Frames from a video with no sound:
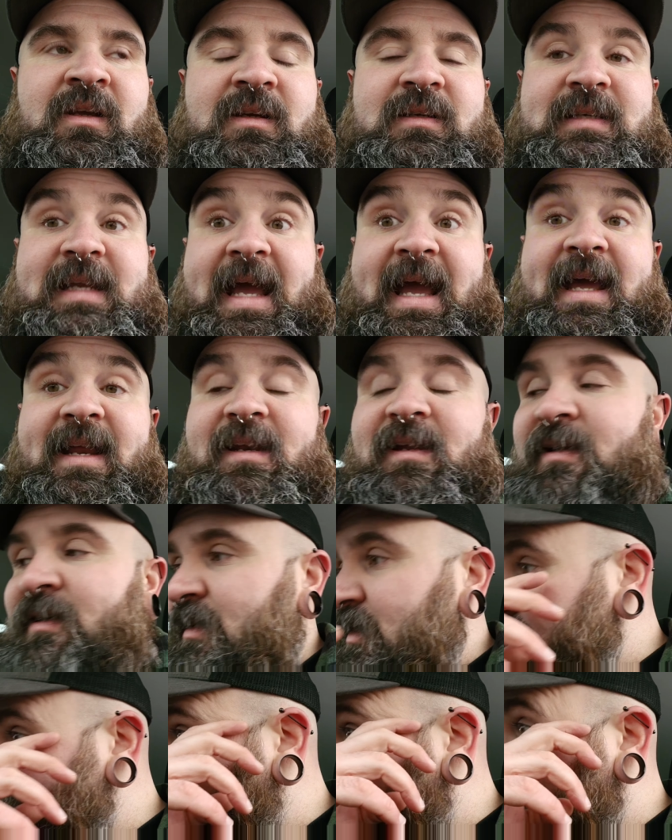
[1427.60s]
dead.
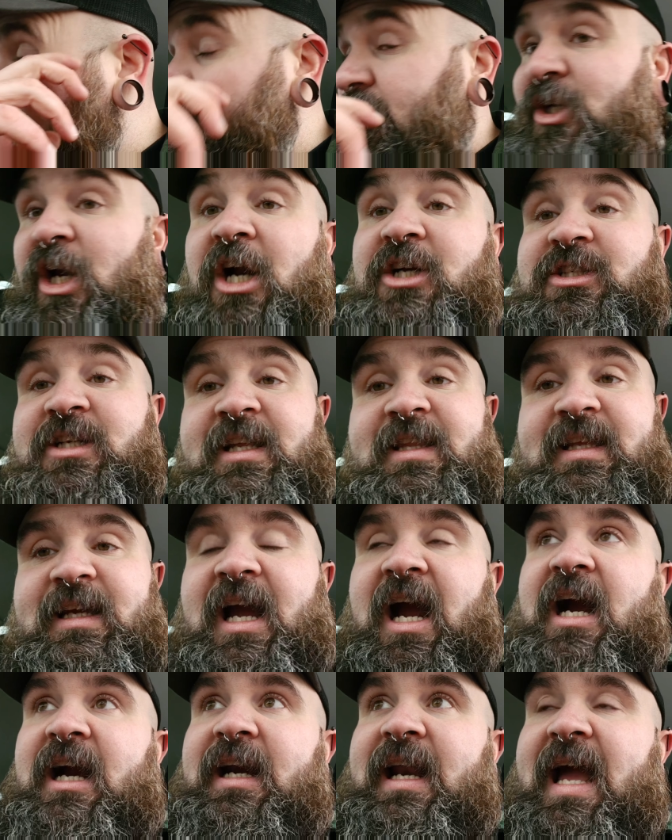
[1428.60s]
So I got it charging in the
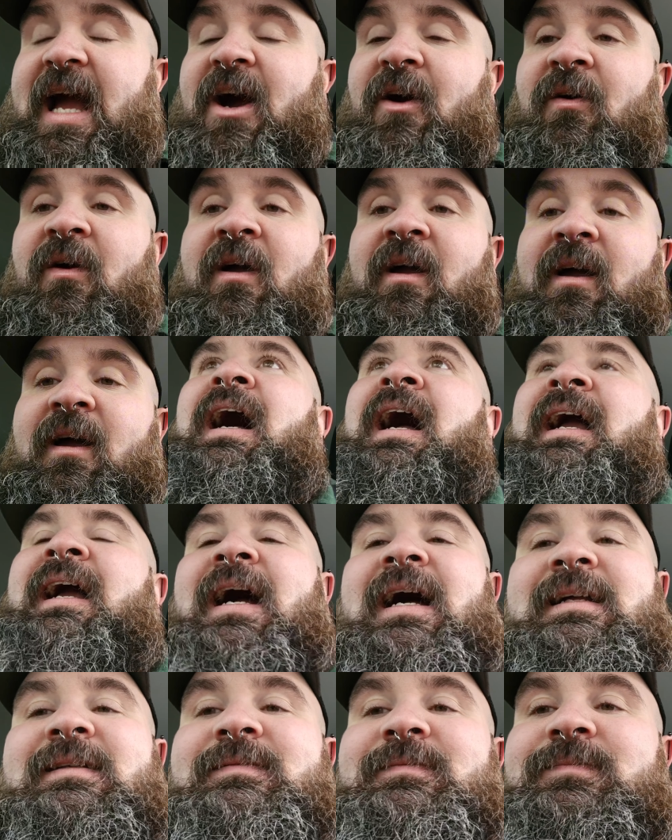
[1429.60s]
car now. I
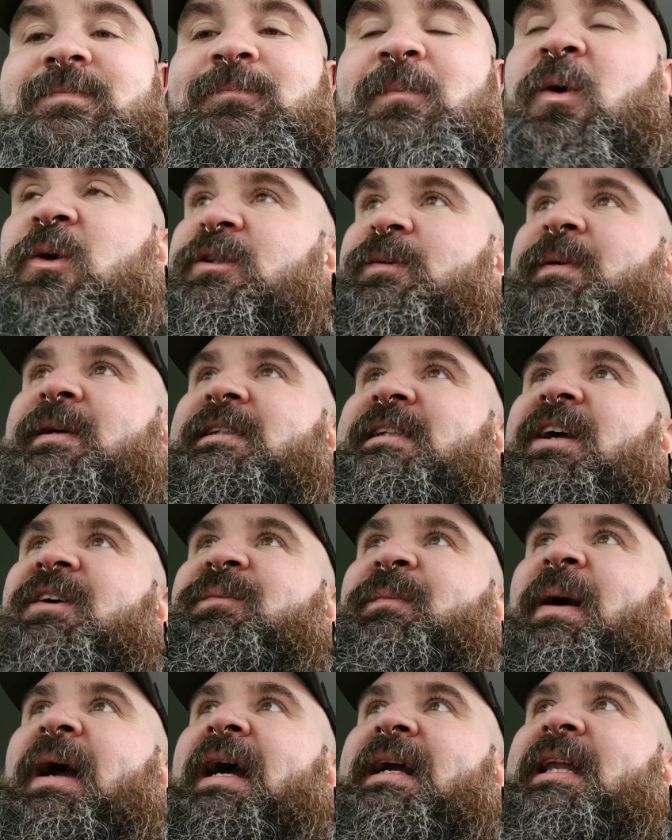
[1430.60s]
got most of my stuff
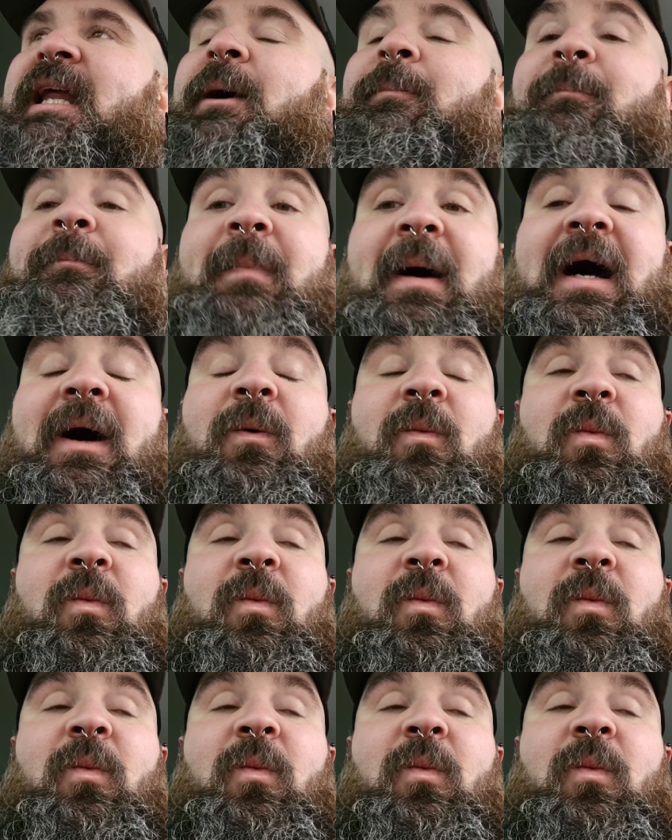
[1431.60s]
packed up, but